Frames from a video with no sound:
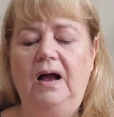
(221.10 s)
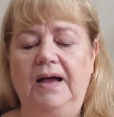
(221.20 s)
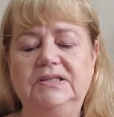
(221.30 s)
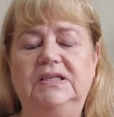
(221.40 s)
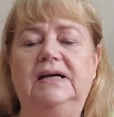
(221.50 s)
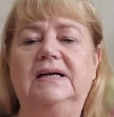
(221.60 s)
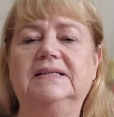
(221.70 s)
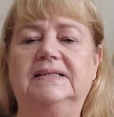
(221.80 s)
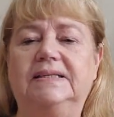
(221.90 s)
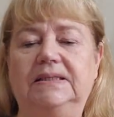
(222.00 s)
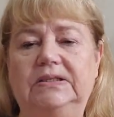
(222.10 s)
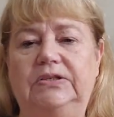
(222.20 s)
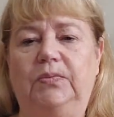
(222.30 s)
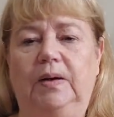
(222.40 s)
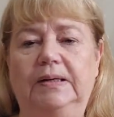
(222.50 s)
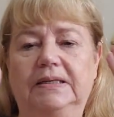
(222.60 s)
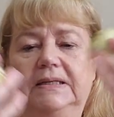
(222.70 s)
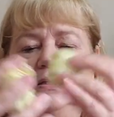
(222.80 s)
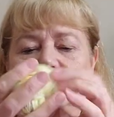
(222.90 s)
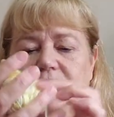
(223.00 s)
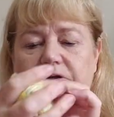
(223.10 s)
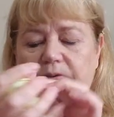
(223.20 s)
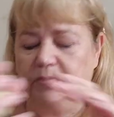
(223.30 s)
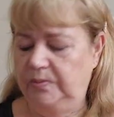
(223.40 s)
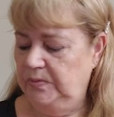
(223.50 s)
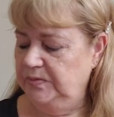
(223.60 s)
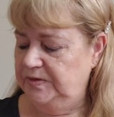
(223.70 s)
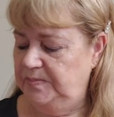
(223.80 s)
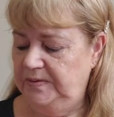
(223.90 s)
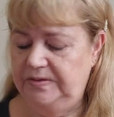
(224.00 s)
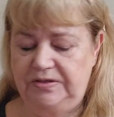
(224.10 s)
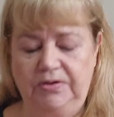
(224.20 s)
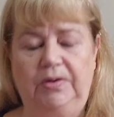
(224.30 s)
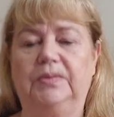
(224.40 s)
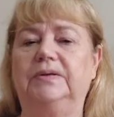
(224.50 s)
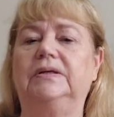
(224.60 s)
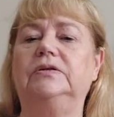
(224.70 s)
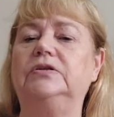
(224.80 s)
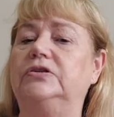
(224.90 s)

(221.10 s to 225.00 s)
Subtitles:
I actually asked Thing to wind it into two balls because you're holding